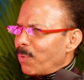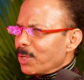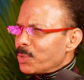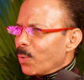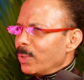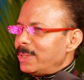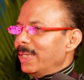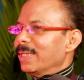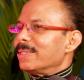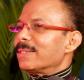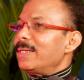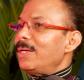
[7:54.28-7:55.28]
I said, "What's
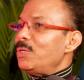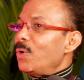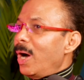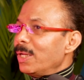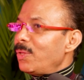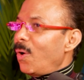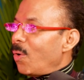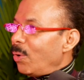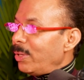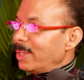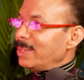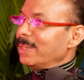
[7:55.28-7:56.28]
OG?" Say, "You are the
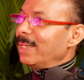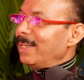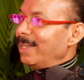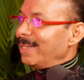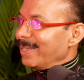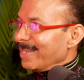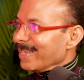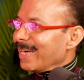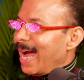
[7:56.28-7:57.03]
original